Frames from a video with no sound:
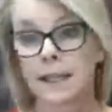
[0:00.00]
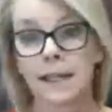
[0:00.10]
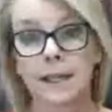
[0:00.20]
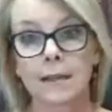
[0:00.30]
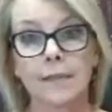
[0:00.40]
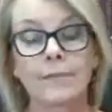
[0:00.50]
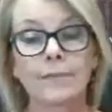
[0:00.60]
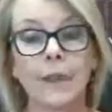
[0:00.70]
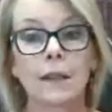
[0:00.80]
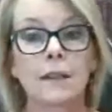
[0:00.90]

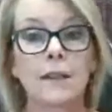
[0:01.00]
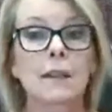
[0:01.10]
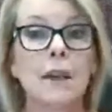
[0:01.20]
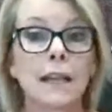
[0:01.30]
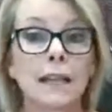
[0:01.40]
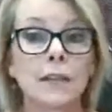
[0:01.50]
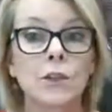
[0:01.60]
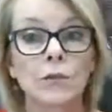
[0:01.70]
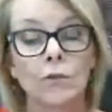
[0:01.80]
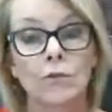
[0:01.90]
they're likely
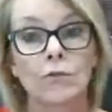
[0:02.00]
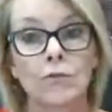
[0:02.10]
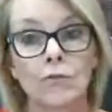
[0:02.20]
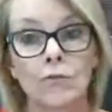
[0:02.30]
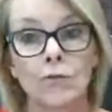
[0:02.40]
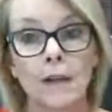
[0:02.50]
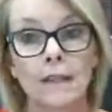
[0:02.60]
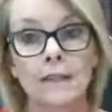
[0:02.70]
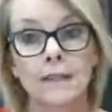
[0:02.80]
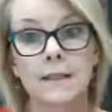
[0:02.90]
to
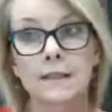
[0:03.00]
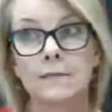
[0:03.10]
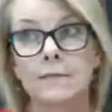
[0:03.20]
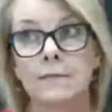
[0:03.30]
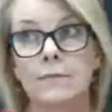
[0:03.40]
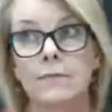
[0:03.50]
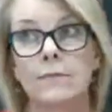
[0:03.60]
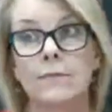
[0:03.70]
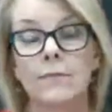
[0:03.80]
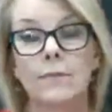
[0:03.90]

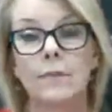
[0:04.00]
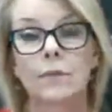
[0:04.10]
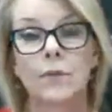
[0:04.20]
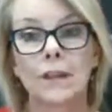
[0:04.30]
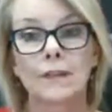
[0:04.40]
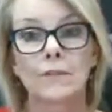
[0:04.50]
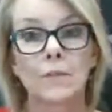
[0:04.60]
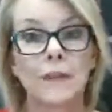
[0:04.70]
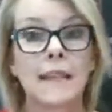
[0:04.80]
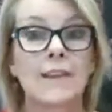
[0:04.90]

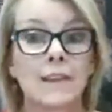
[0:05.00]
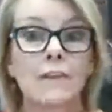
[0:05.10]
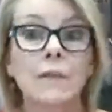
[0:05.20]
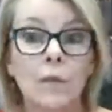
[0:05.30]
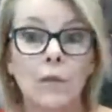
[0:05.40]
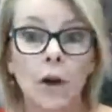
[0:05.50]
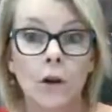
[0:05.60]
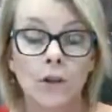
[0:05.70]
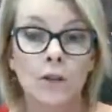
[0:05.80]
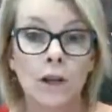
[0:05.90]
transform into having
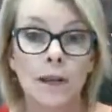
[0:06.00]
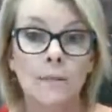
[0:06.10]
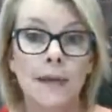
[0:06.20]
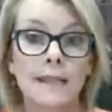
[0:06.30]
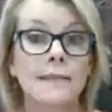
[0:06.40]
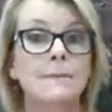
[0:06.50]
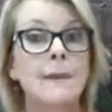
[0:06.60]
full-on diabetes.